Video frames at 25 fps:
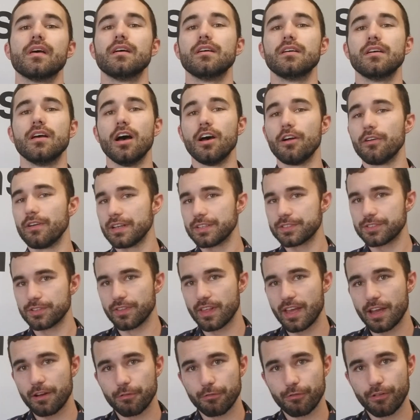Alright, so
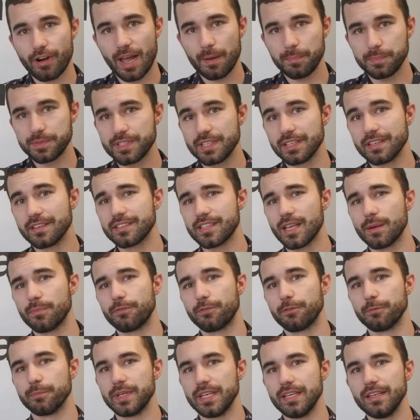that wraps things up
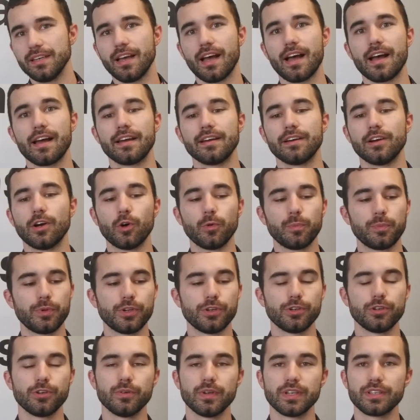for me. I hope
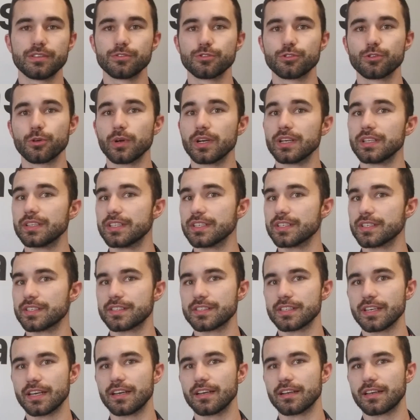you enjoyed
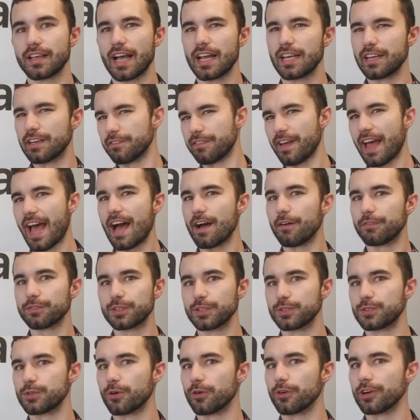this kind of half
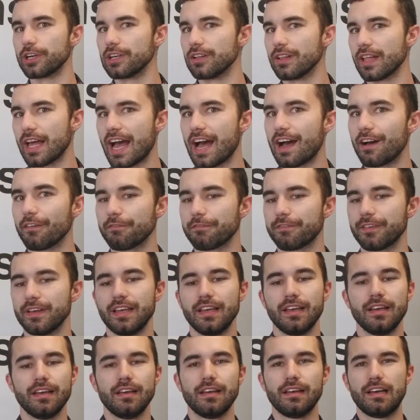tutorial, half
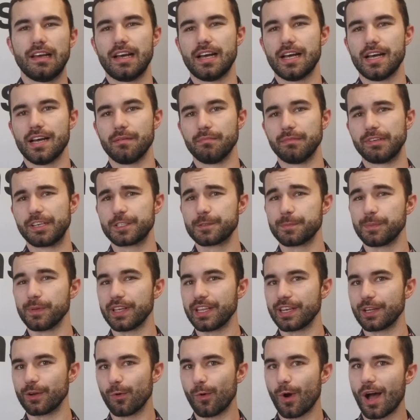
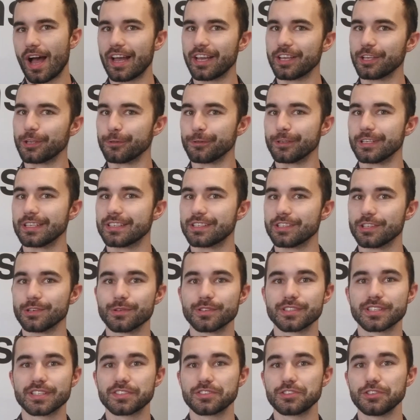explaining why you need to
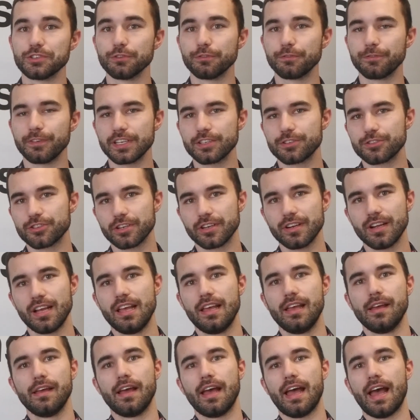use this new feature.
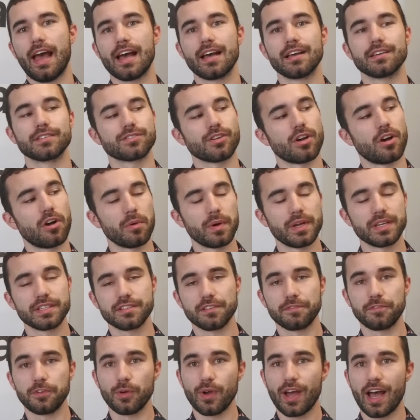As always,
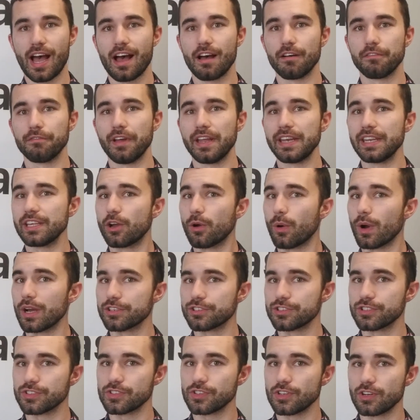if you have any
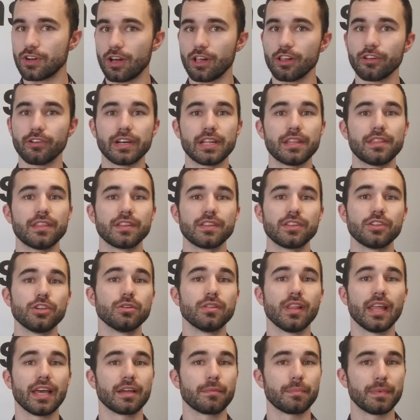questions at all or anything that
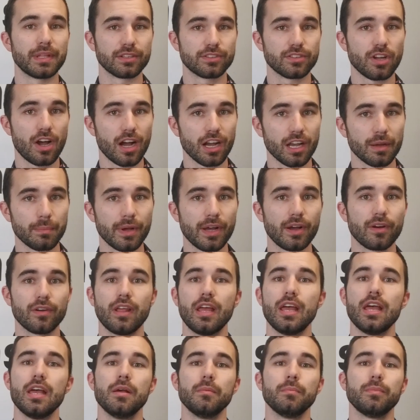you'd like me to talk
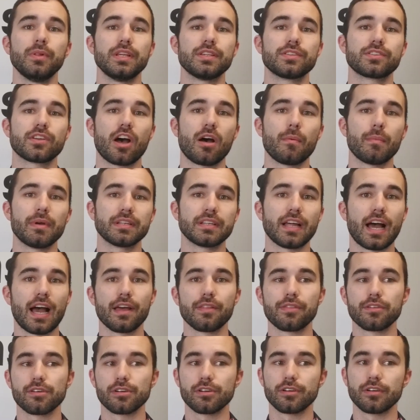about, please comment
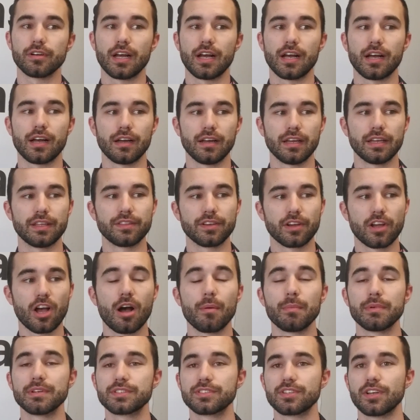either in the
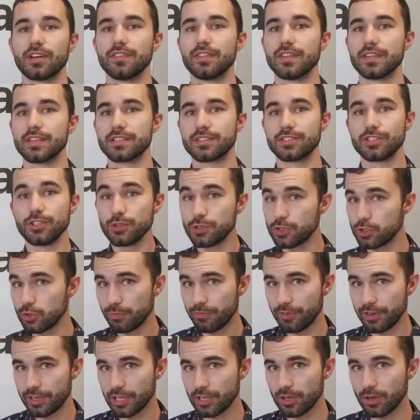comments on this YouTube
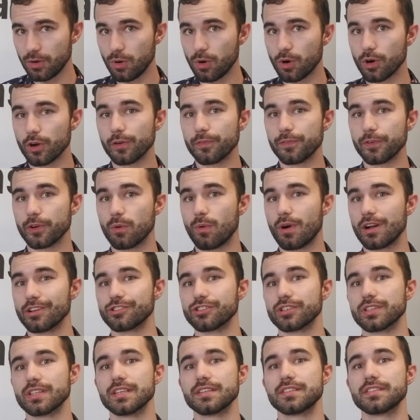video, or if you're
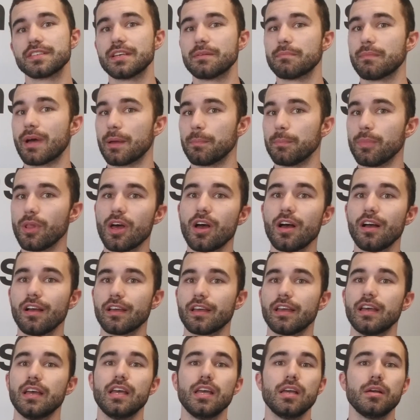watching this in my
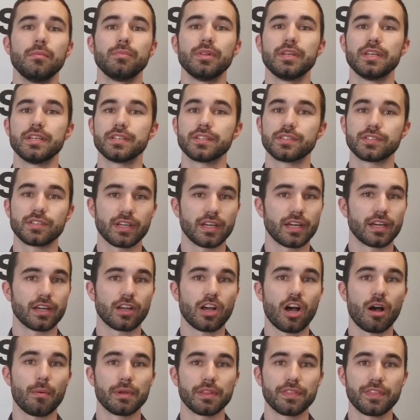blog, please
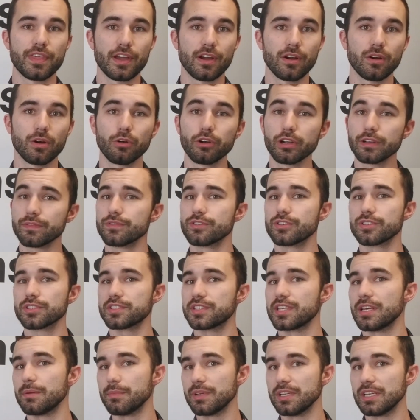comment there, or even
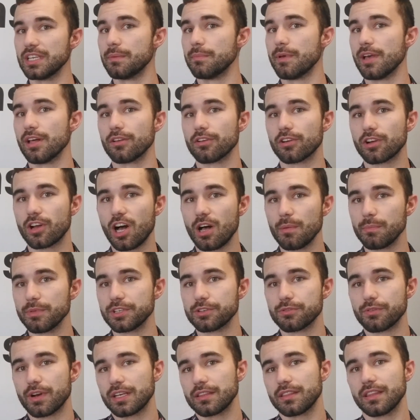just send me an email or call me
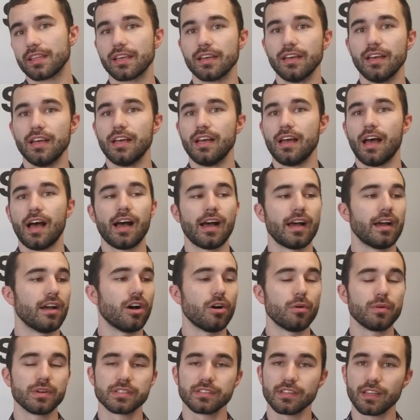directly. I
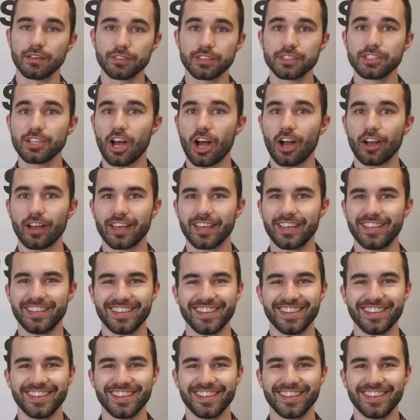always love to talk.